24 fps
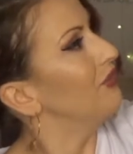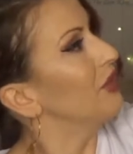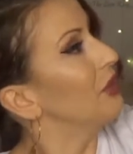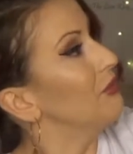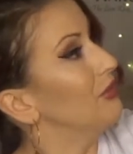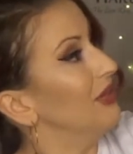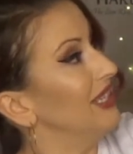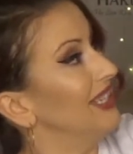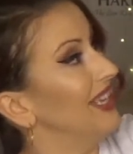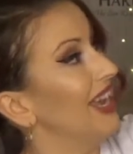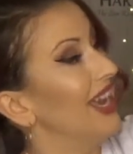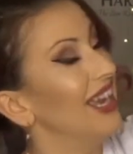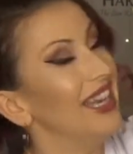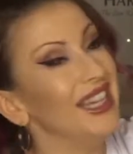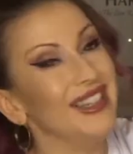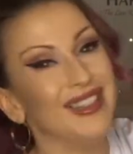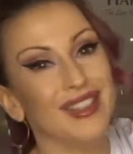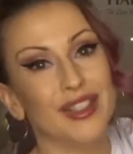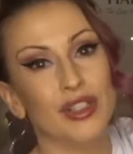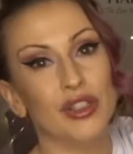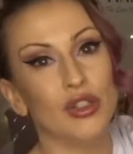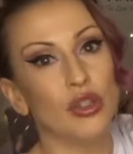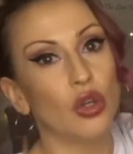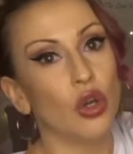but yeah,
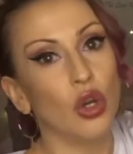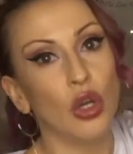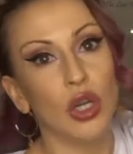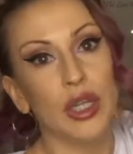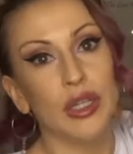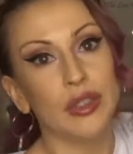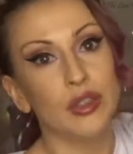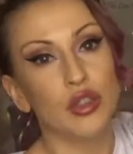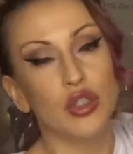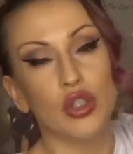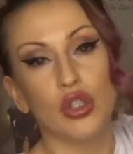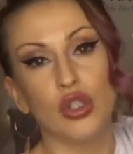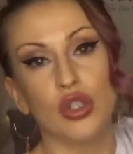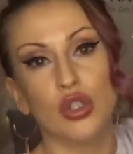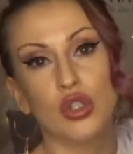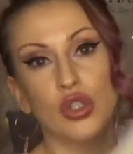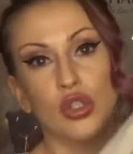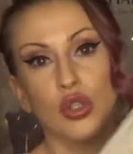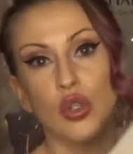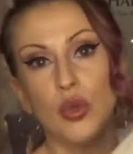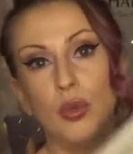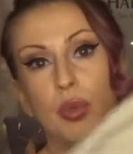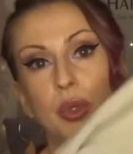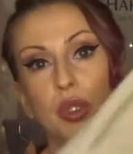it's just
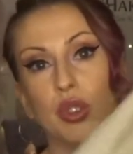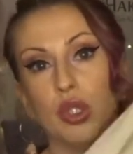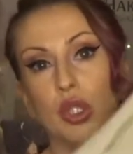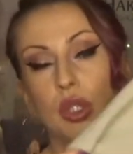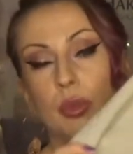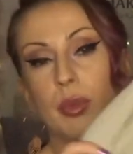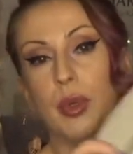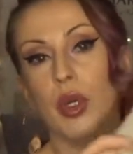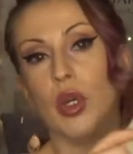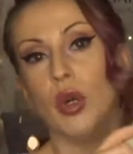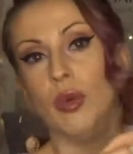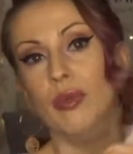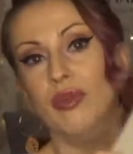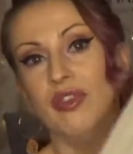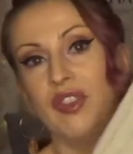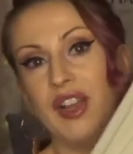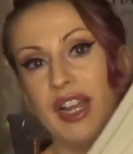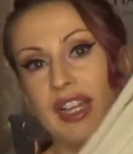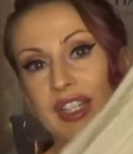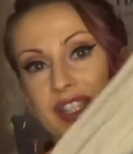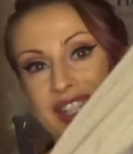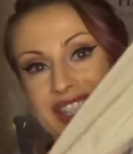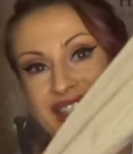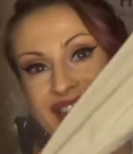super, super
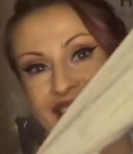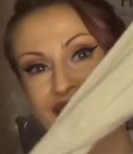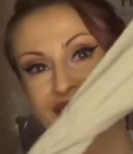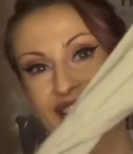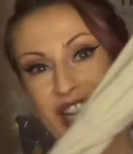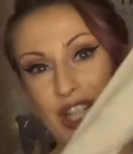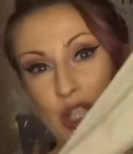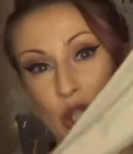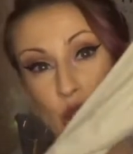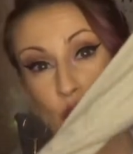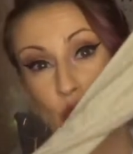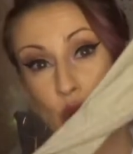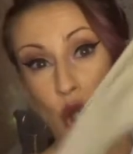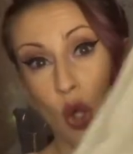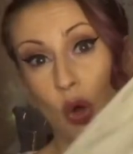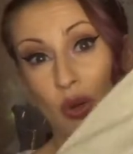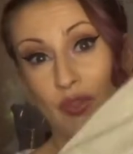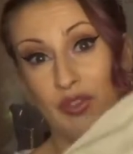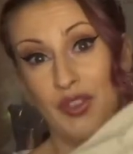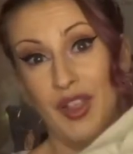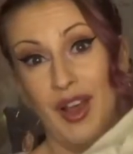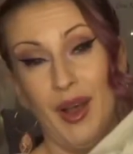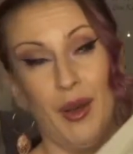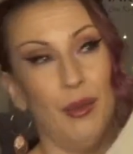comfy. So yeah, I
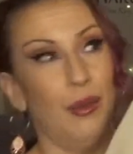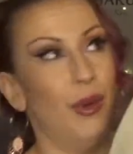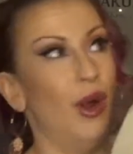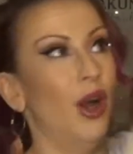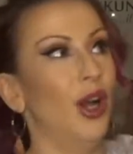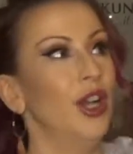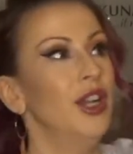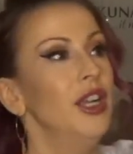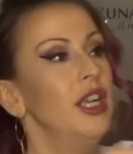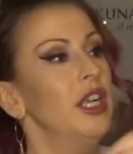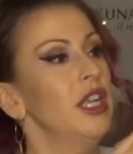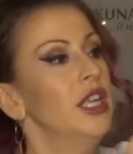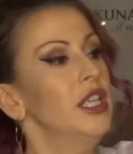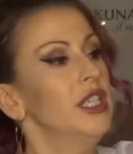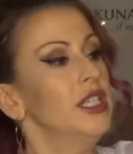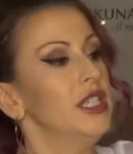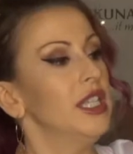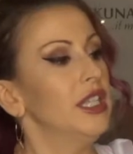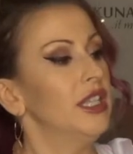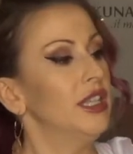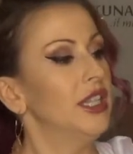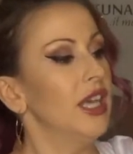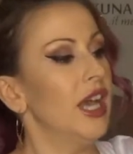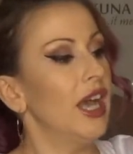love that one.
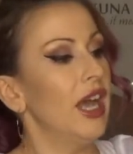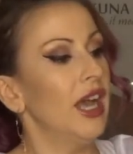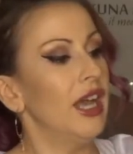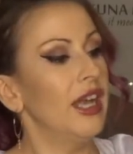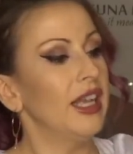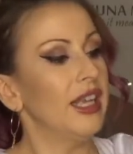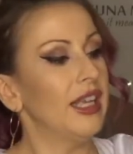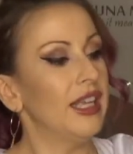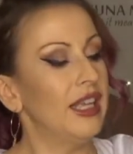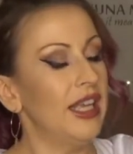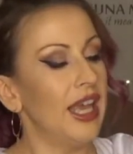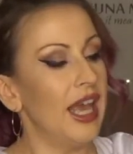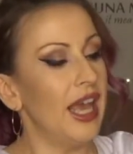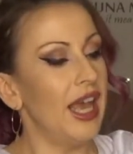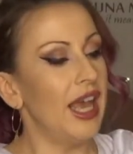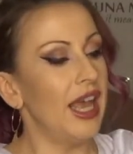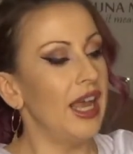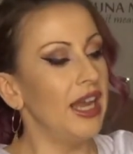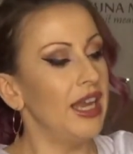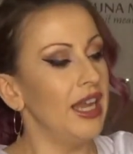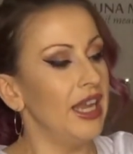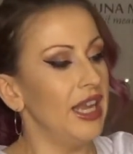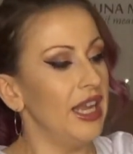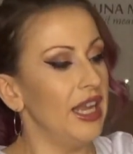So that
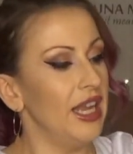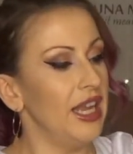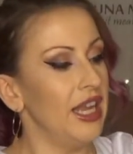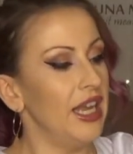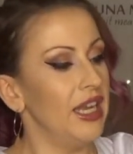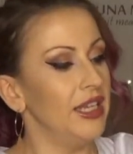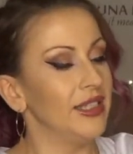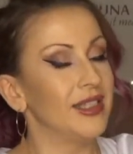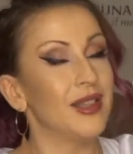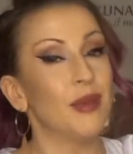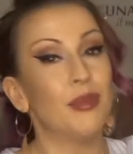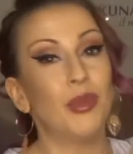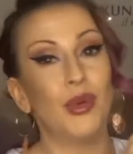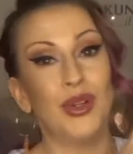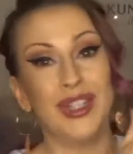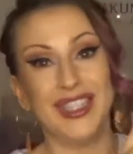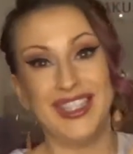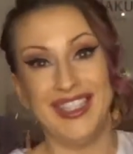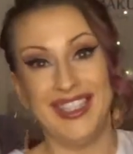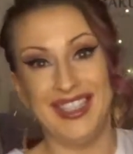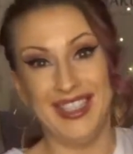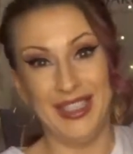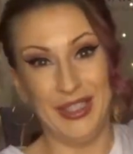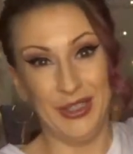again is
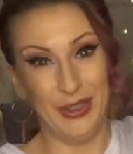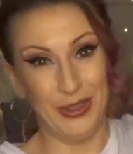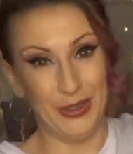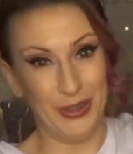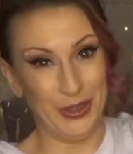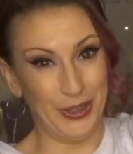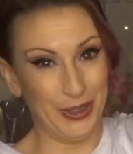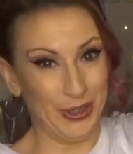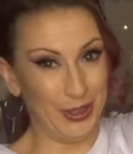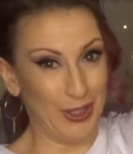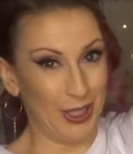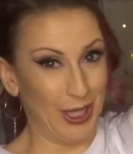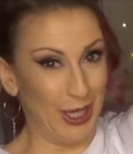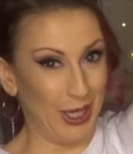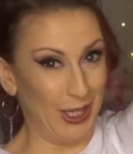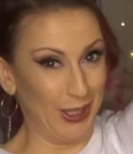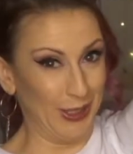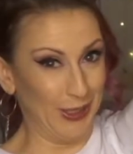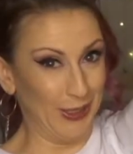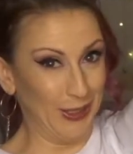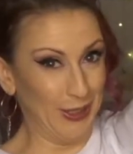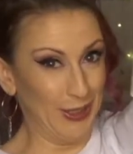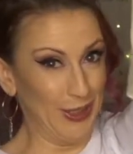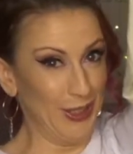pretty little
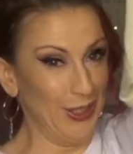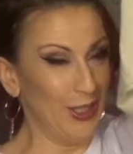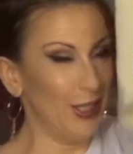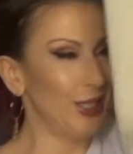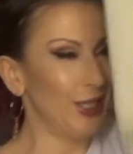thing.